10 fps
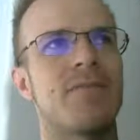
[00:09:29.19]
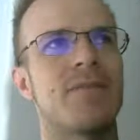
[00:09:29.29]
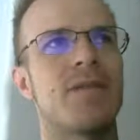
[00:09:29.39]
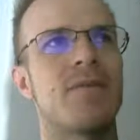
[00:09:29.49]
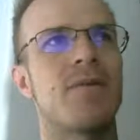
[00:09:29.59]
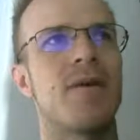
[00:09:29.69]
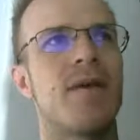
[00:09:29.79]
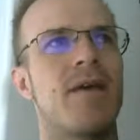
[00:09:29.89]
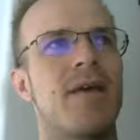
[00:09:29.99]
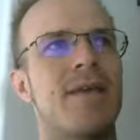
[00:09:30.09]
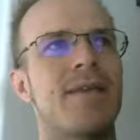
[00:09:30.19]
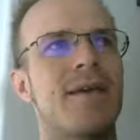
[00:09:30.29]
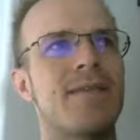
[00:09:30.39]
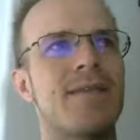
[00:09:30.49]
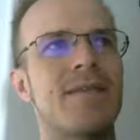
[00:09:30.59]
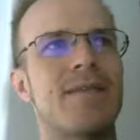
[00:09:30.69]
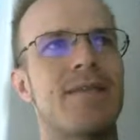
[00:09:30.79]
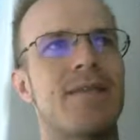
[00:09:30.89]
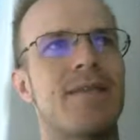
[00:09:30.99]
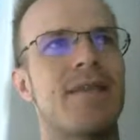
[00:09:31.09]
So it tells
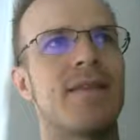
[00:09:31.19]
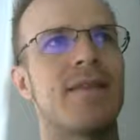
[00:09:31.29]
us that